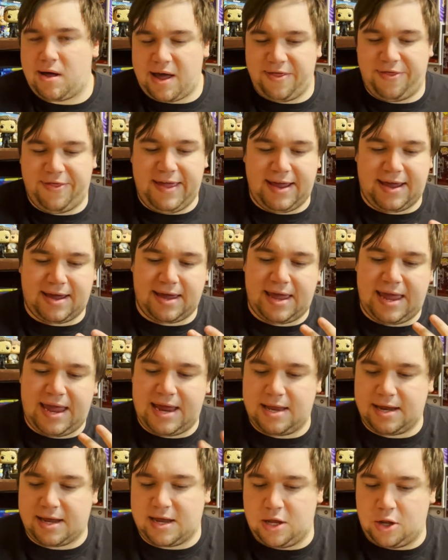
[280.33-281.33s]
I think
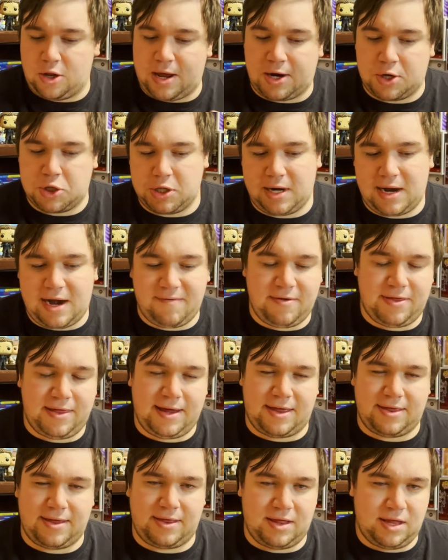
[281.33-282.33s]
in conjunction and
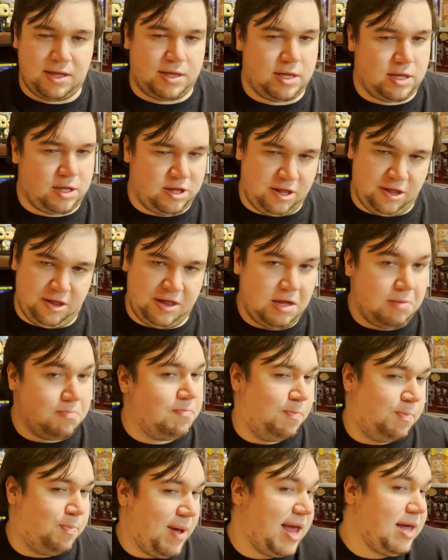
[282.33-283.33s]
everything, I think this is the
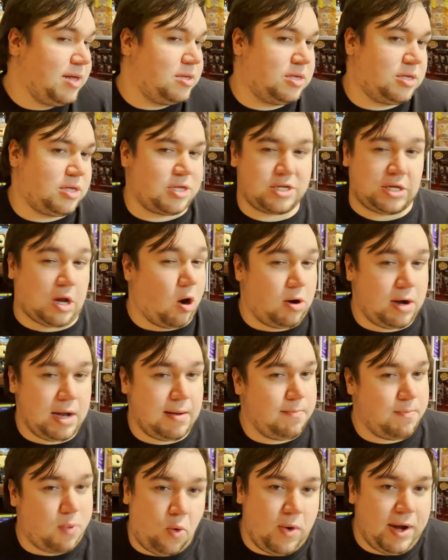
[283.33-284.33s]
best
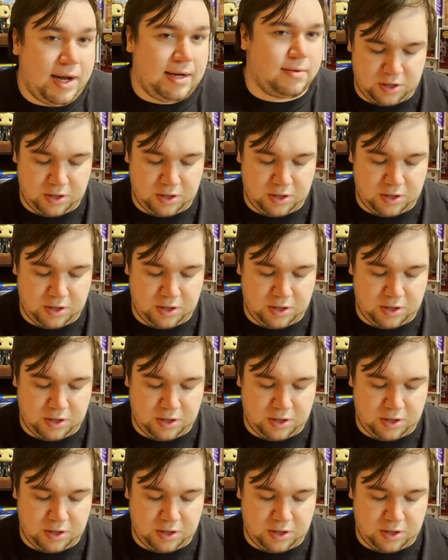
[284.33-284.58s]
starting point.